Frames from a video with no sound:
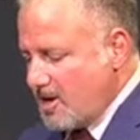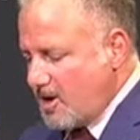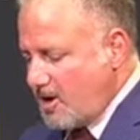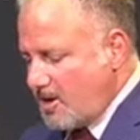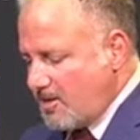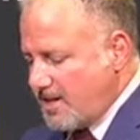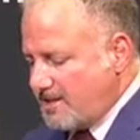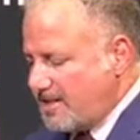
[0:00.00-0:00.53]

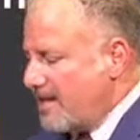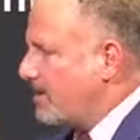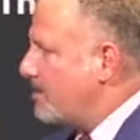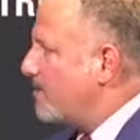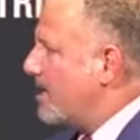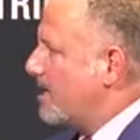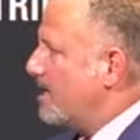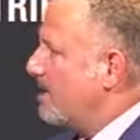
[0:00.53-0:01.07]
Are they telling
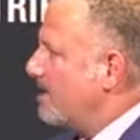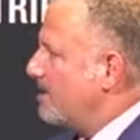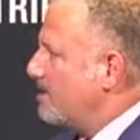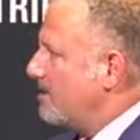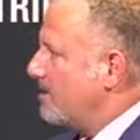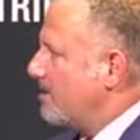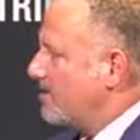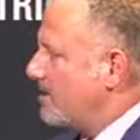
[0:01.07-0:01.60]
my kid,
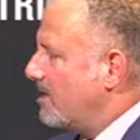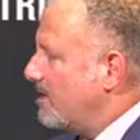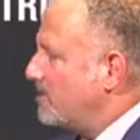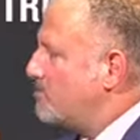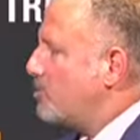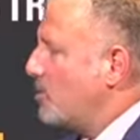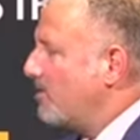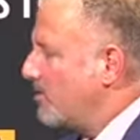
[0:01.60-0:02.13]
you know, that he's
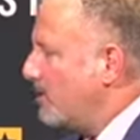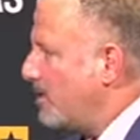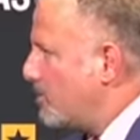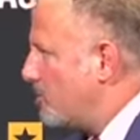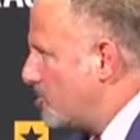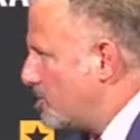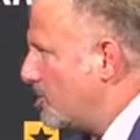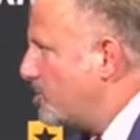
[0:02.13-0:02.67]

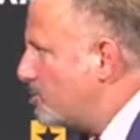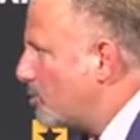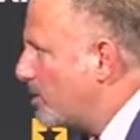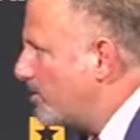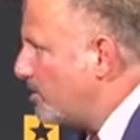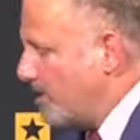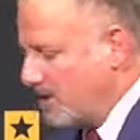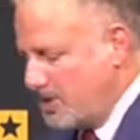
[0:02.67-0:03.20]
privileged or she's
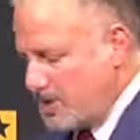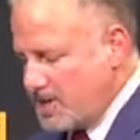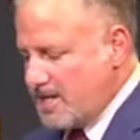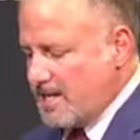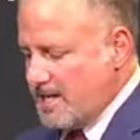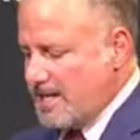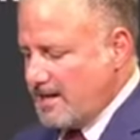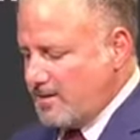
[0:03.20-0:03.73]
privileged,
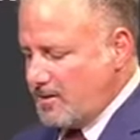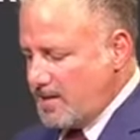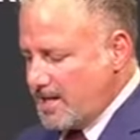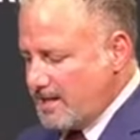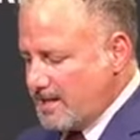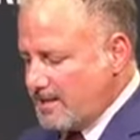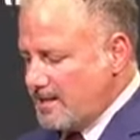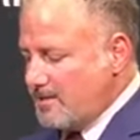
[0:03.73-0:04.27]
and I don't
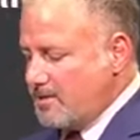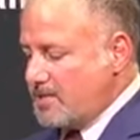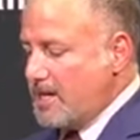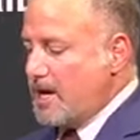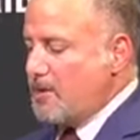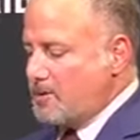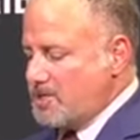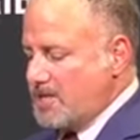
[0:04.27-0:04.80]
like that? Then there's the
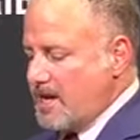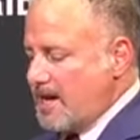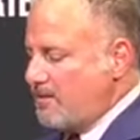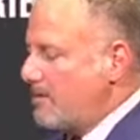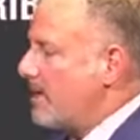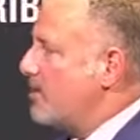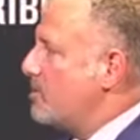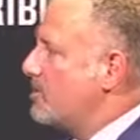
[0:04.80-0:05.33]
other side,
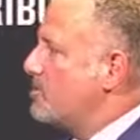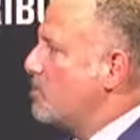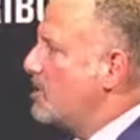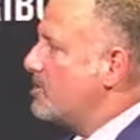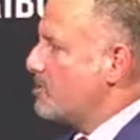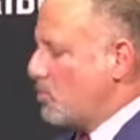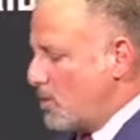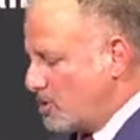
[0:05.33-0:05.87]
right, which is we
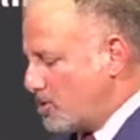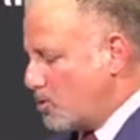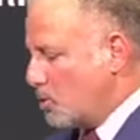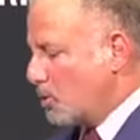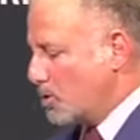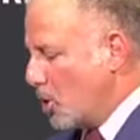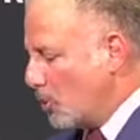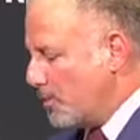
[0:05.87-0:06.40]
just want
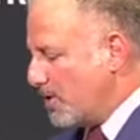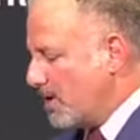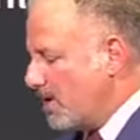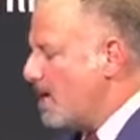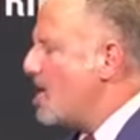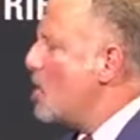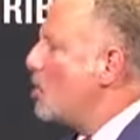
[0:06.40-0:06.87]
schools open.